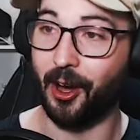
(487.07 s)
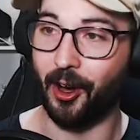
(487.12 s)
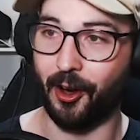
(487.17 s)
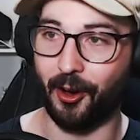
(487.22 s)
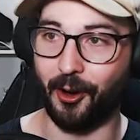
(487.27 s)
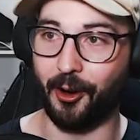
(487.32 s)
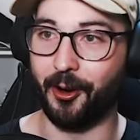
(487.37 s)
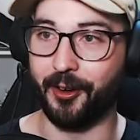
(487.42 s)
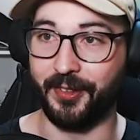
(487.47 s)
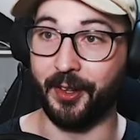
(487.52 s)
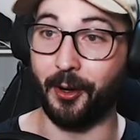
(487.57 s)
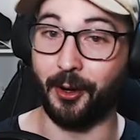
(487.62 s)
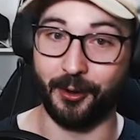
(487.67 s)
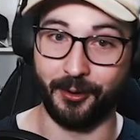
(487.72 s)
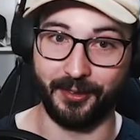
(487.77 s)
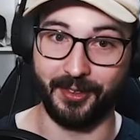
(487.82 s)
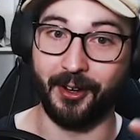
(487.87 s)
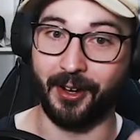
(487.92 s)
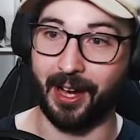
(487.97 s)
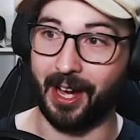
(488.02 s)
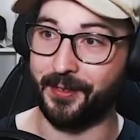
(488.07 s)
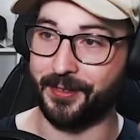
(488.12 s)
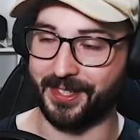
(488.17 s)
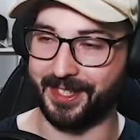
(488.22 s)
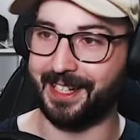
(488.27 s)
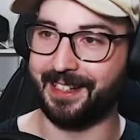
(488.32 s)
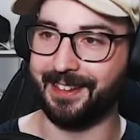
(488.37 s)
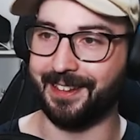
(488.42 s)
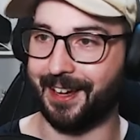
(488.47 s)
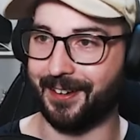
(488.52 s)
Oh, oh, oh, I've
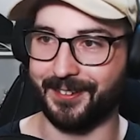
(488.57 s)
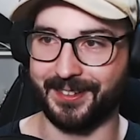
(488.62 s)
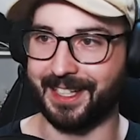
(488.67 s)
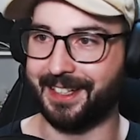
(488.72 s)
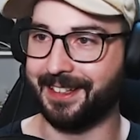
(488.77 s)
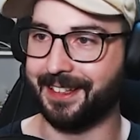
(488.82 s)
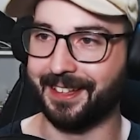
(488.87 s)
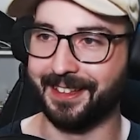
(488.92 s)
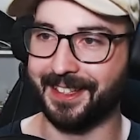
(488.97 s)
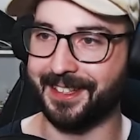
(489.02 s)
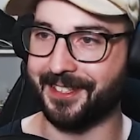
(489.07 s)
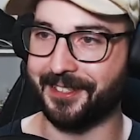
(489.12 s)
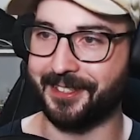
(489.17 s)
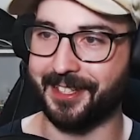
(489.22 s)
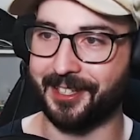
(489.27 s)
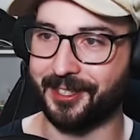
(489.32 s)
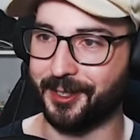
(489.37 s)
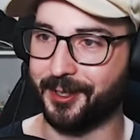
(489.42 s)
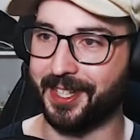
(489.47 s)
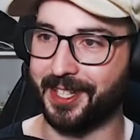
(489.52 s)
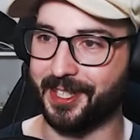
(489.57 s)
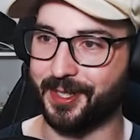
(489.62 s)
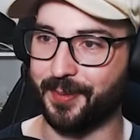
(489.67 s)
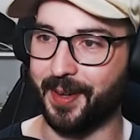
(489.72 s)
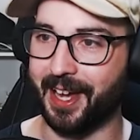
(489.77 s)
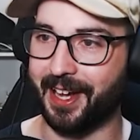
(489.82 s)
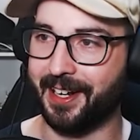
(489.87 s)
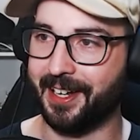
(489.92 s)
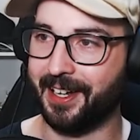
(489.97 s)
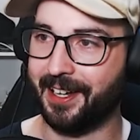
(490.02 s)
seen, I've seen the lizards that do this,
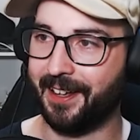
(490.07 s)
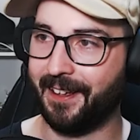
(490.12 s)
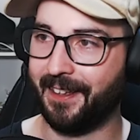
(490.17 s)
man.